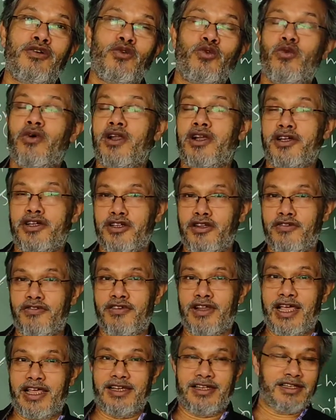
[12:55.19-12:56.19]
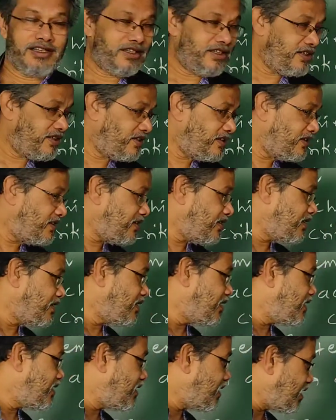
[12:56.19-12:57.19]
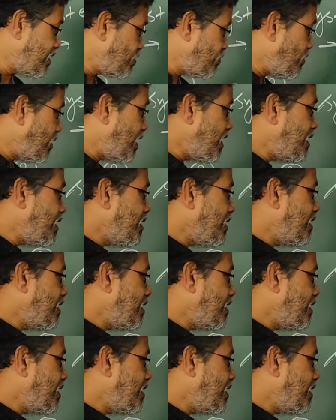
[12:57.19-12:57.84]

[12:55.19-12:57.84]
quality of land. That's why